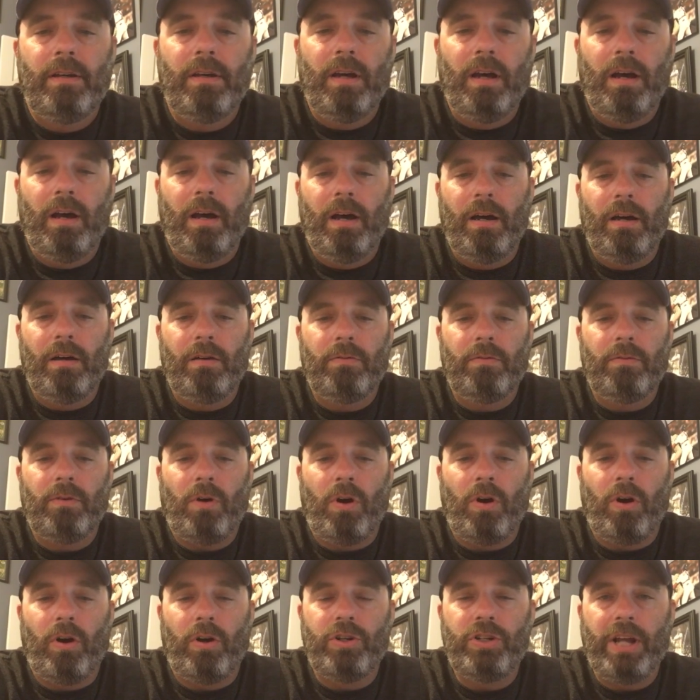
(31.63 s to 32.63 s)
uh,
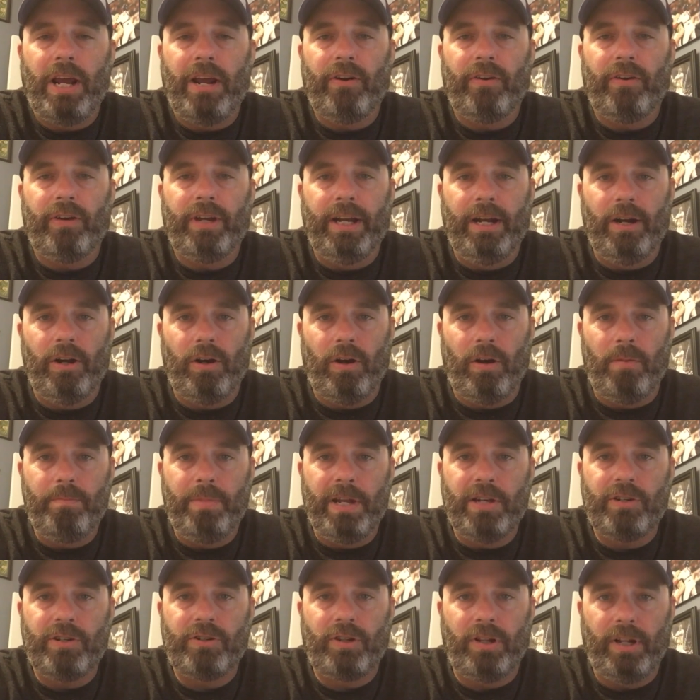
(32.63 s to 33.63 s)
on our channel here on
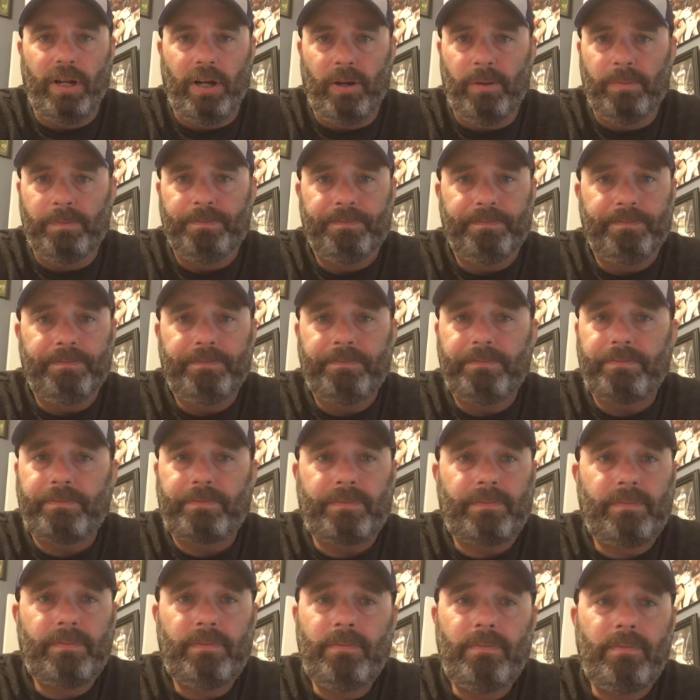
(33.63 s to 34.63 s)
Bench Clear,
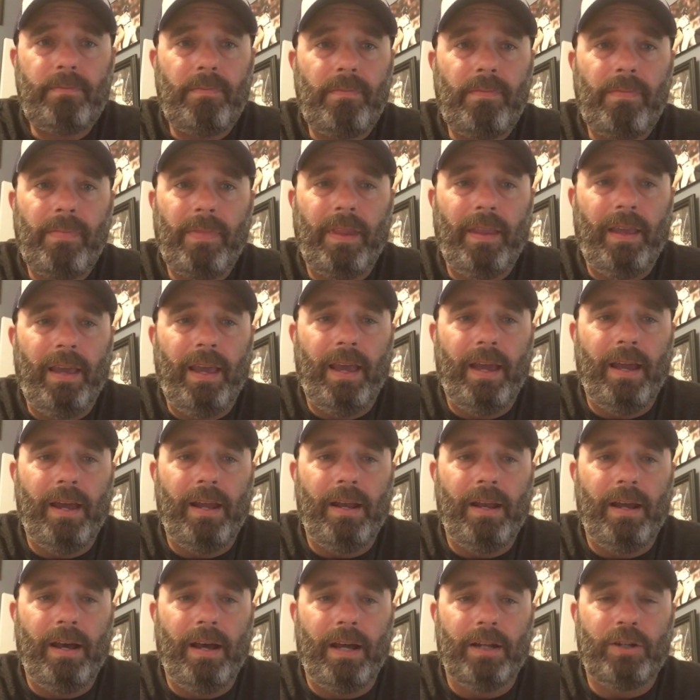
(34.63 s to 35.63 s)

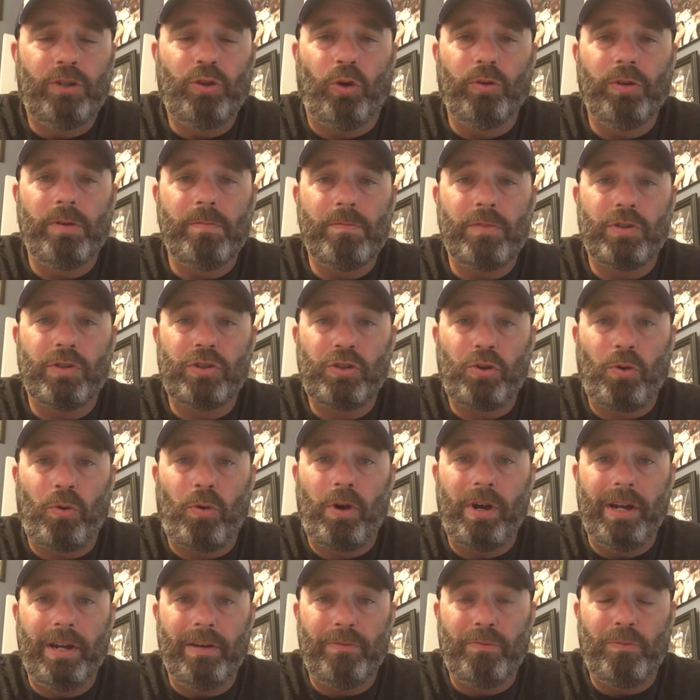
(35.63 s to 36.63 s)
and uh, I told them the
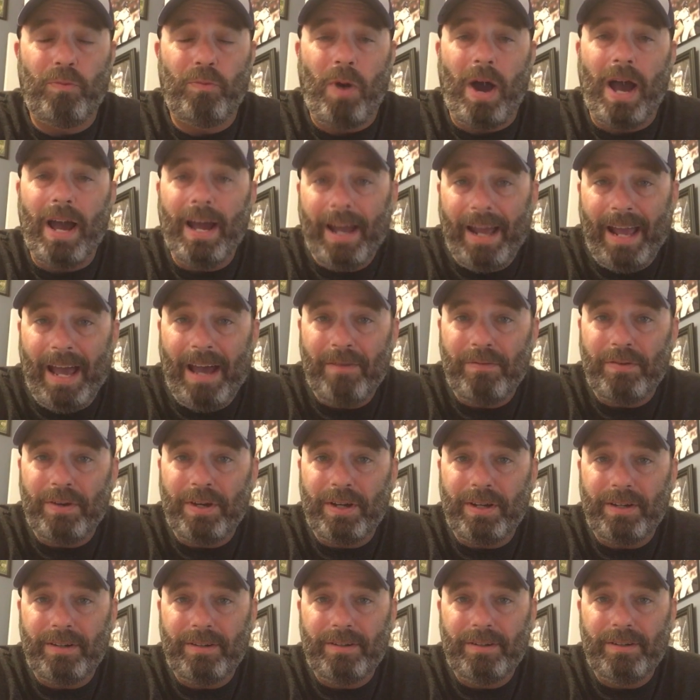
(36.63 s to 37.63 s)
story of why I have
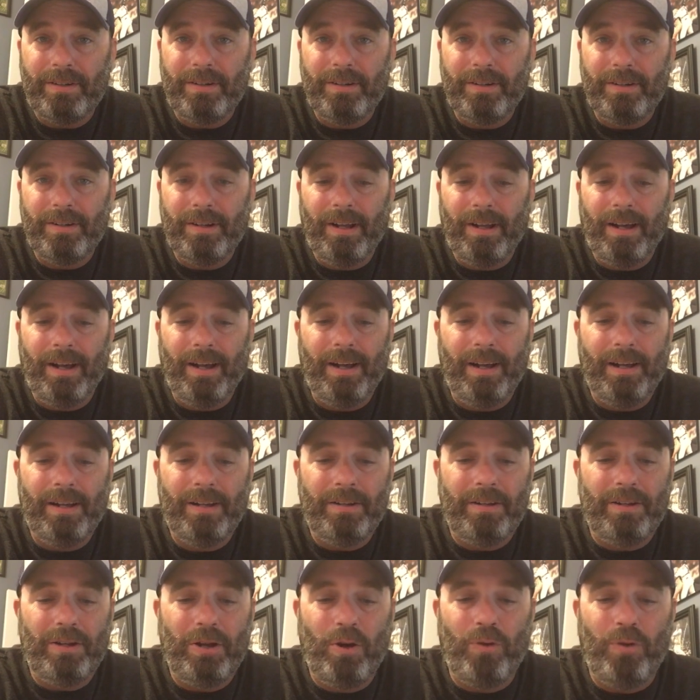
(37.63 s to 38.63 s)
a uh,
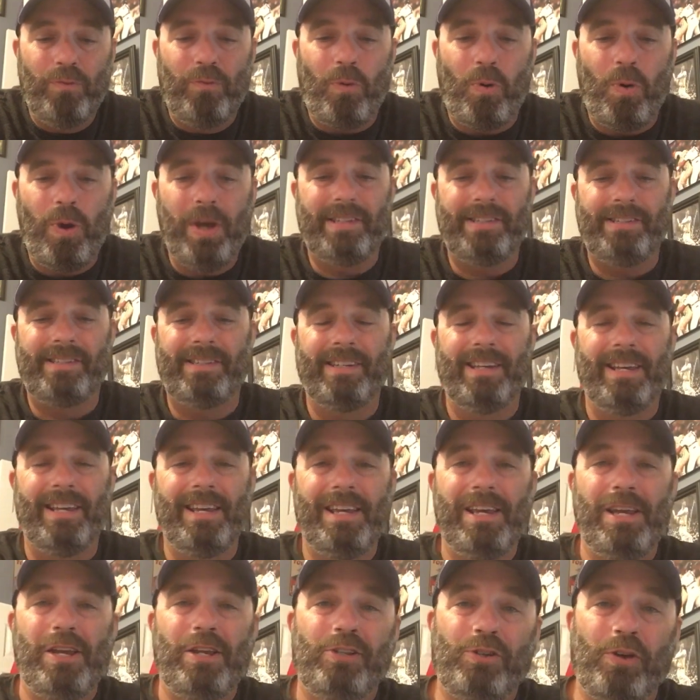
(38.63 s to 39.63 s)
no voice.
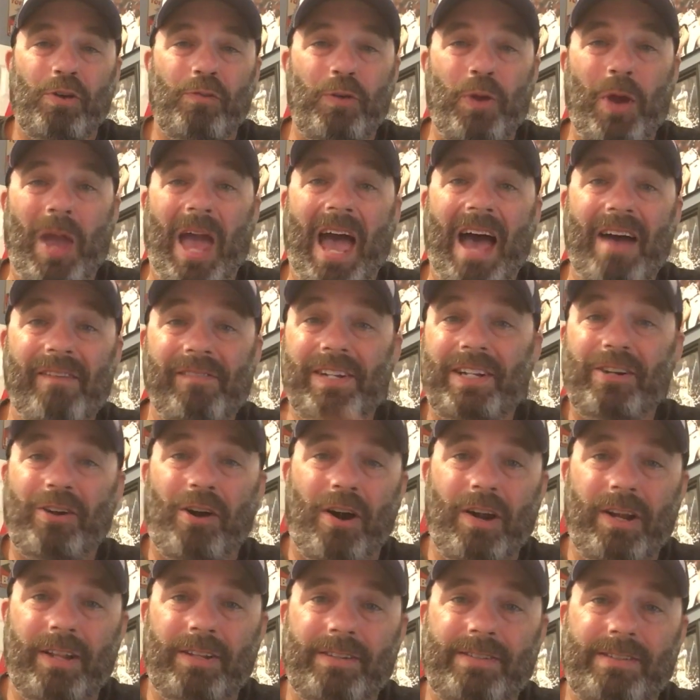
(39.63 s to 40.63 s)
So if you haven't
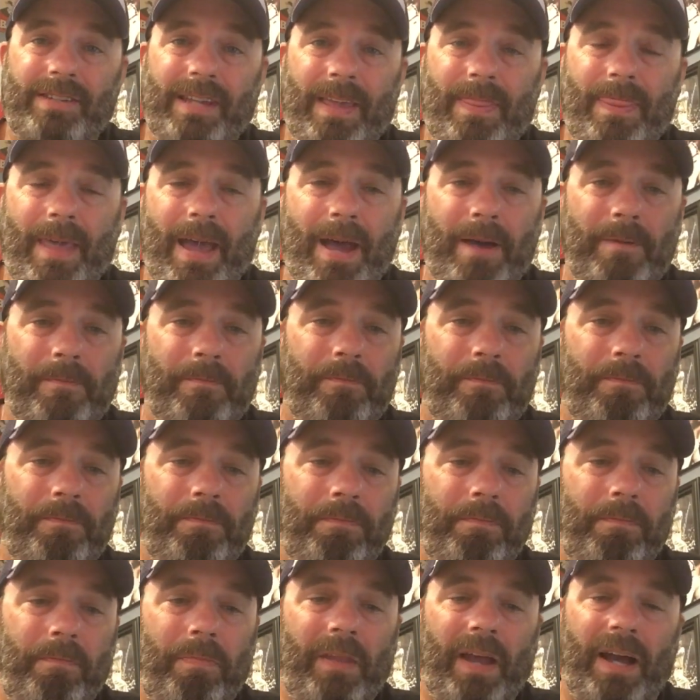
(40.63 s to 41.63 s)
gone and seen that,
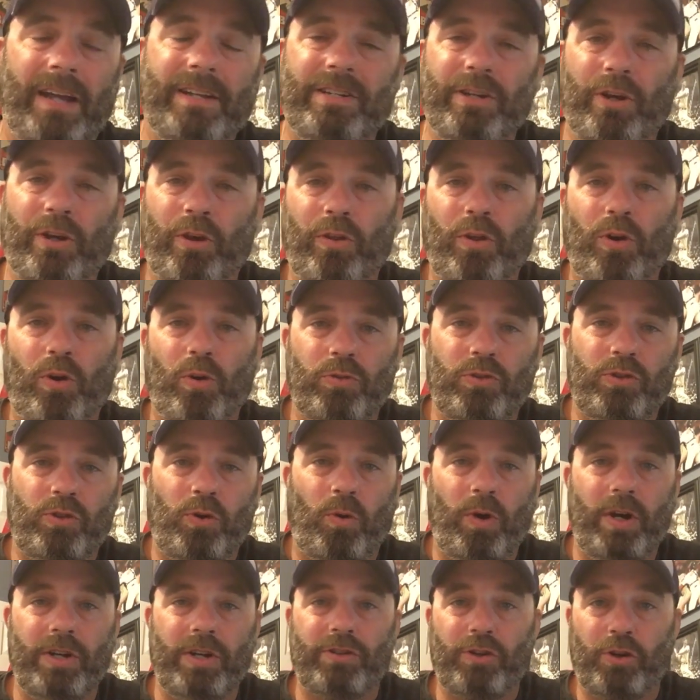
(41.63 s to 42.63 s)
I tell the whole
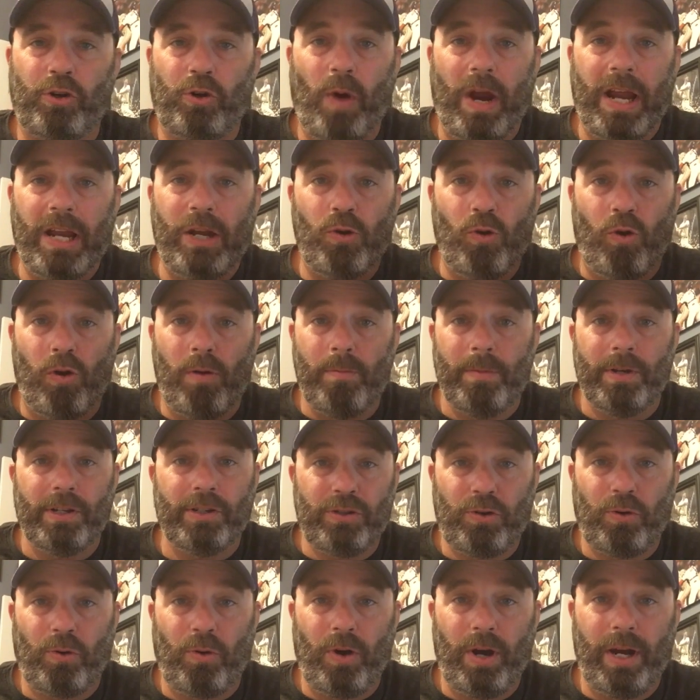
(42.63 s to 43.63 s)
story. It's a great Norman
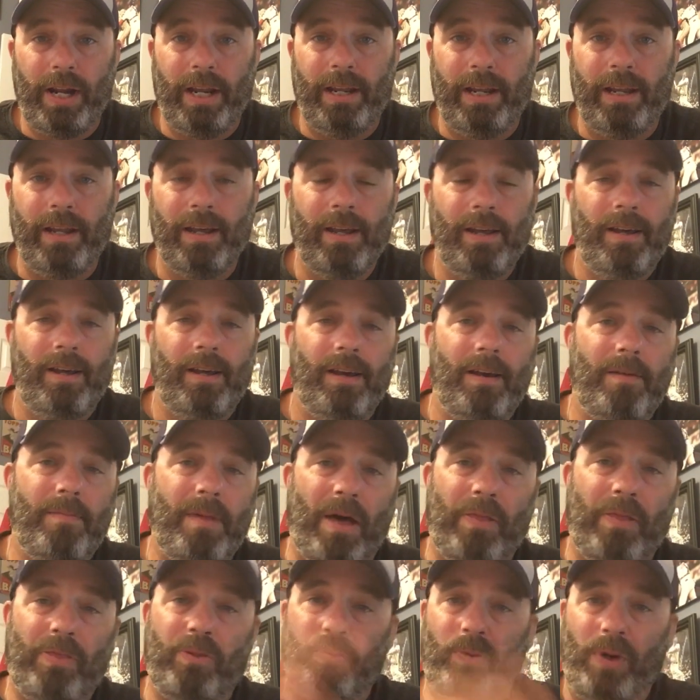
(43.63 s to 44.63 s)
story
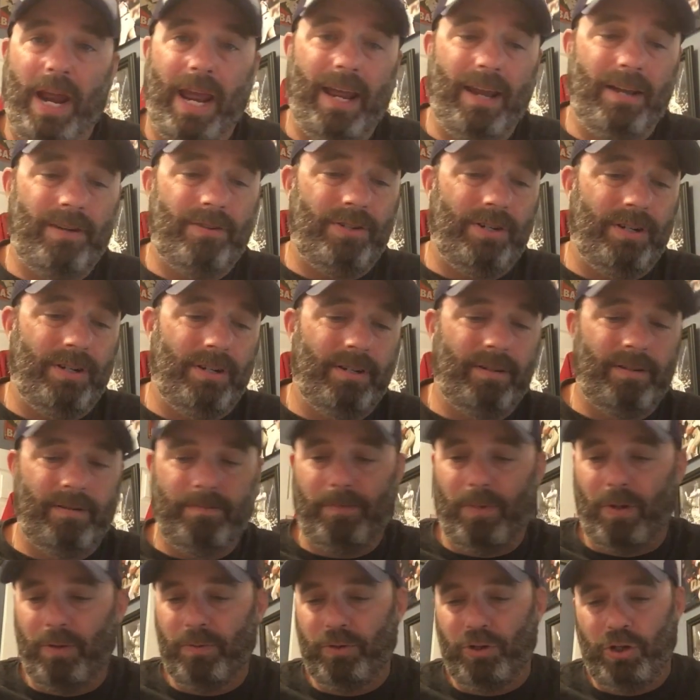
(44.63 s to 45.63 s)
about the ranch and
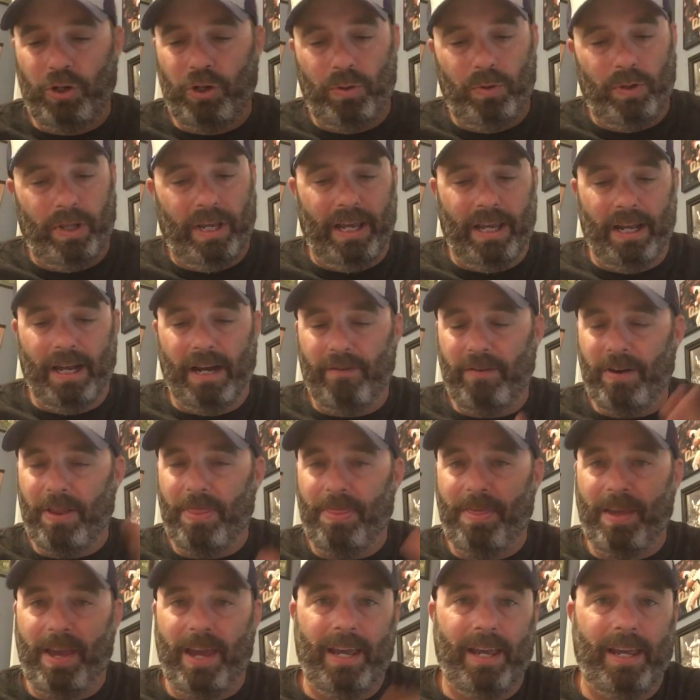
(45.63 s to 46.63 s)
Julie and
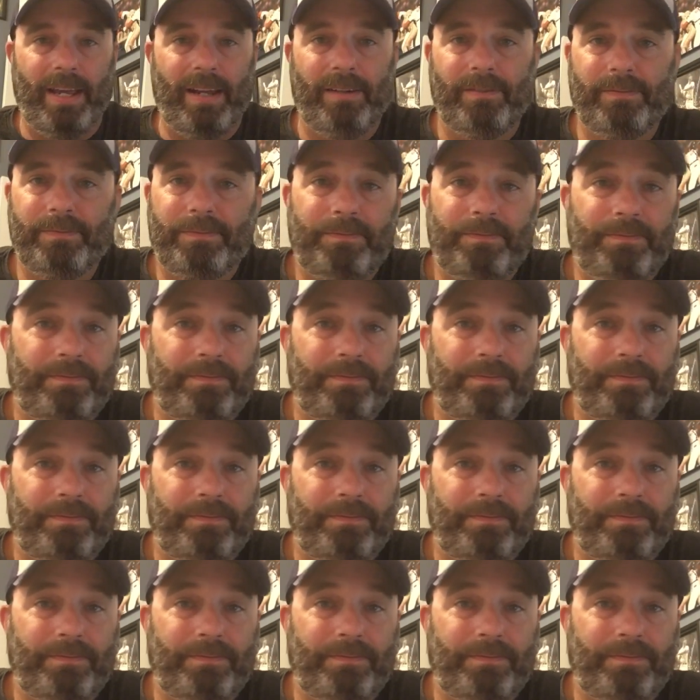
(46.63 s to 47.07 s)
everything, and